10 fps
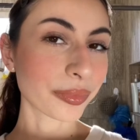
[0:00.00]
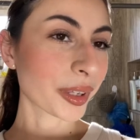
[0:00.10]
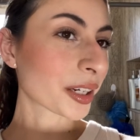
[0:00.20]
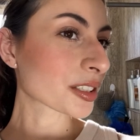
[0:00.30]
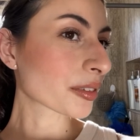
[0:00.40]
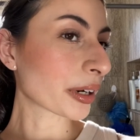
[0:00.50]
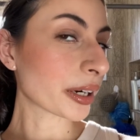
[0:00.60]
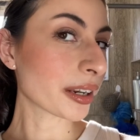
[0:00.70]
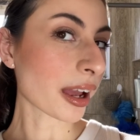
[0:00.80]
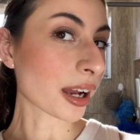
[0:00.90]
here's a
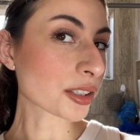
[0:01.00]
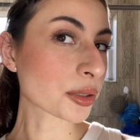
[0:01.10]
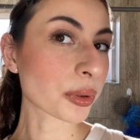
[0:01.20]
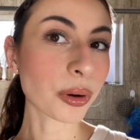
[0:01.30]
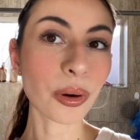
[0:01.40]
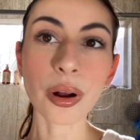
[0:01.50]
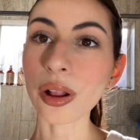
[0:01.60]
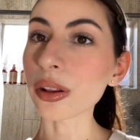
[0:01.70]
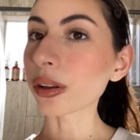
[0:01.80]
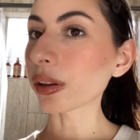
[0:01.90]
very
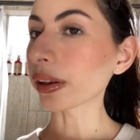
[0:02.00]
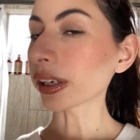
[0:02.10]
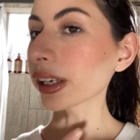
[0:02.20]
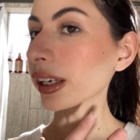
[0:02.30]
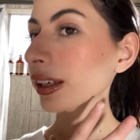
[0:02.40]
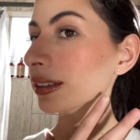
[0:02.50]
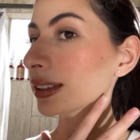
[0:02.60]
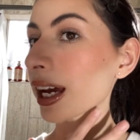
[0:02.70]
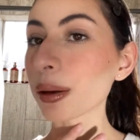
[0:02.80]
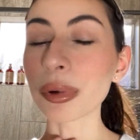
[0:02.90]
natural looking
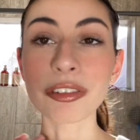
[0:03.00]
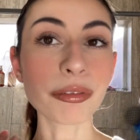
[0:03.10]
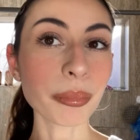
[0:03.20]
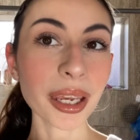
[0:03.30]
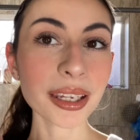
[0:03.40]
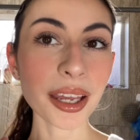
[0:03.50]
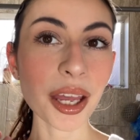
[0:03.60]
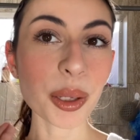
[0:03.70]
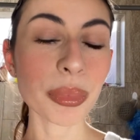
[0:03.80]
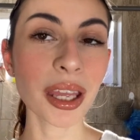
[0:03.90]
type of
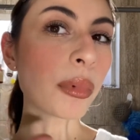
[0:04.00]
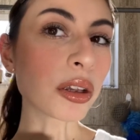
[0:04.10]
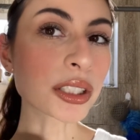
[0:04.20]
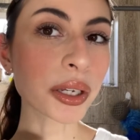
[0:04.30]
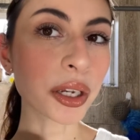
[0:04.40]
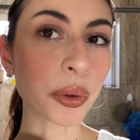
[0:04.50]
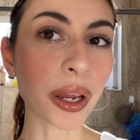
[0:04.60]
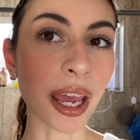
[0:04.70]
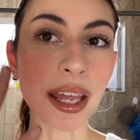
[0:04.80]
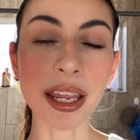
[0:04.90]
makeup. I'm also gonna go
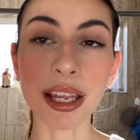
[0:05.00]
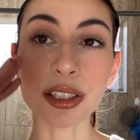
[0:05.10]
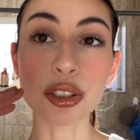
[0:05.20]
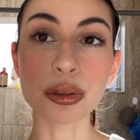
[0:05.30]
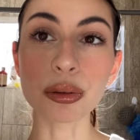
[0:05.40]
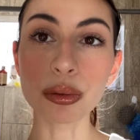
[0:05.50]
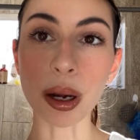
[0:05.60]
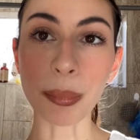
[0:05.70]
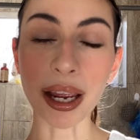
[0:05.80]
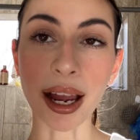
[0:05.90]
ahead and do
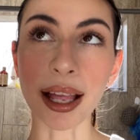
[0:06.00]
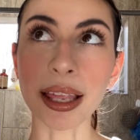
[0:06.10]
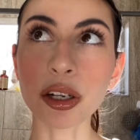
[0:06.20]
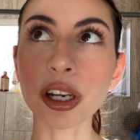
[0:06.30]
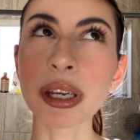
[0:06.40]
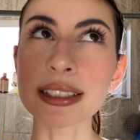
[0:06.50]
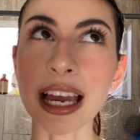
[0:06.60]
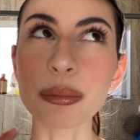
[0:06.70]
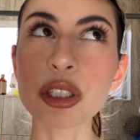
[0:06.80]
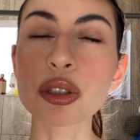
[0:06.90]
my eyeliner because
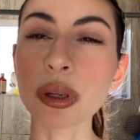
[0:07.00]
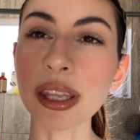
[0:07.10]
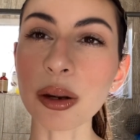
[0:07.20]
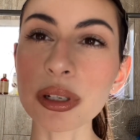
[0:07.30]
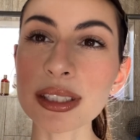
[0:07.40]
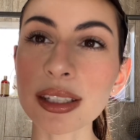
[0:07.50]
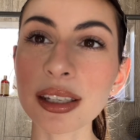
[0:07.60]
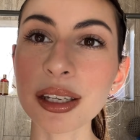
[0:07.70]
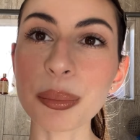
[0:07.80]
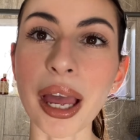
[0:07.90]
I've been doing that
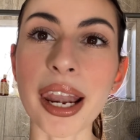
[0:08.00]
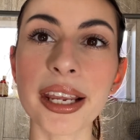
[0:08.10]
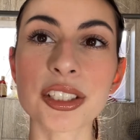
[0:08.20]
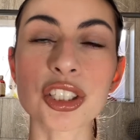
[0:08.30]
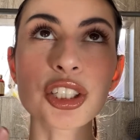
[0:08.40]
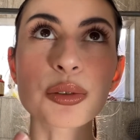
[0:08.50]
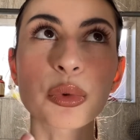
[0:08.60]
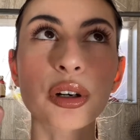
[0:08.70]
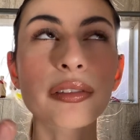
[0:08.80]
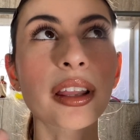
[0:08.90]
recently, but it's just
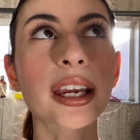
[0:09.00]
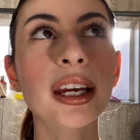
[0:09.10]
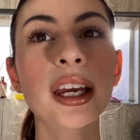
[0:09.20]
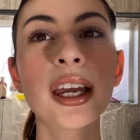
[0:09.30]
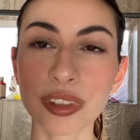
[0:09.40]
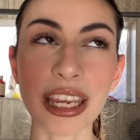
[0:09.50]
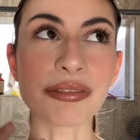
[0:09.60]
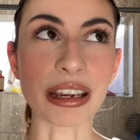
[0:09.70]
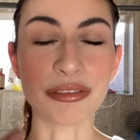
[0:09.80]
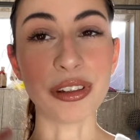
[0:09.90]
more of like if
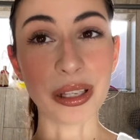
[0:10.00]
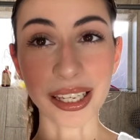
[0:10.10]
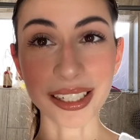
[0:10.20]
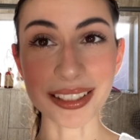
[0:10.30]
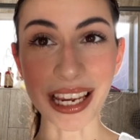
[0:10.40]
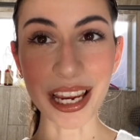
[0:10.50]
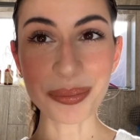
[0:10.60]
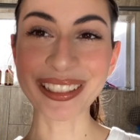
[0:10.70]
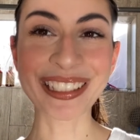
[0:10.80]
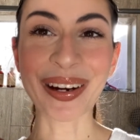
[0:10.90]
I feel like it type.
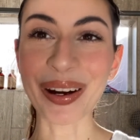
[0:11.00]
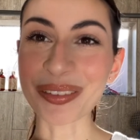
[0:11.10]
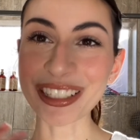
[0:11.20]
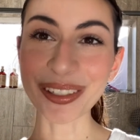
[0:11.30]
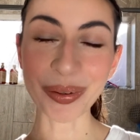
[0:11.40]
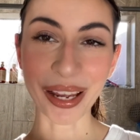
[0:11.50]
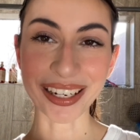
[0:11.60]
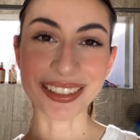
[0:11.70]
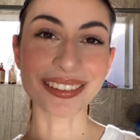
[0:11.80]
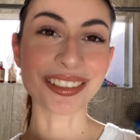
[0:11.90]
So I'm just gonna go ahead
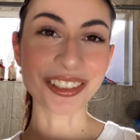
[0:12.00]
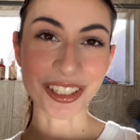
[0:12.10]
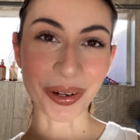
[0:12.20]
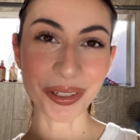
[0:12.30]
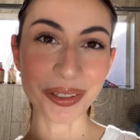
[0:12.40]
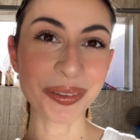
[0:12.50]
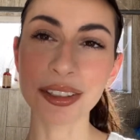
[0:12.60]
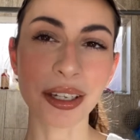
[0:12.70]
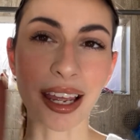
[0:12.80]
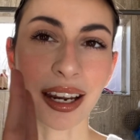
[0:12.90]
and show you.
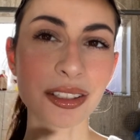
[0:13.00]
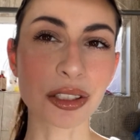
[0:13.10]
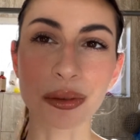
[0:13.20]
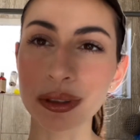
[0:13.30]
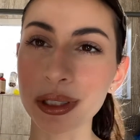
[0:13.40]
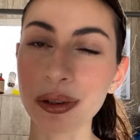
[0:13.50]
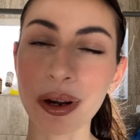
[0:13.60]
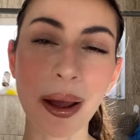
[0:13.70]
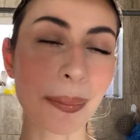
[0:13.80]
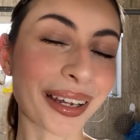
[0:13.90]
You can add it to your routine or
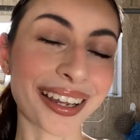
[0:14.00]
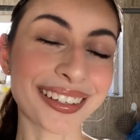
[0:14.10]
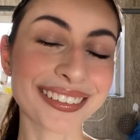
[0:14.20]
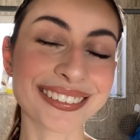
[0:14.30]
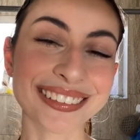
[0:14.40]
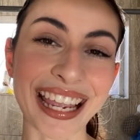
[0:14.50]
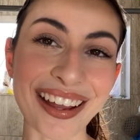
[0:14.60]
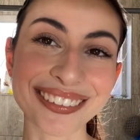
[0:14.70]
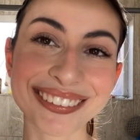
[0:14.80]
not, but yeah.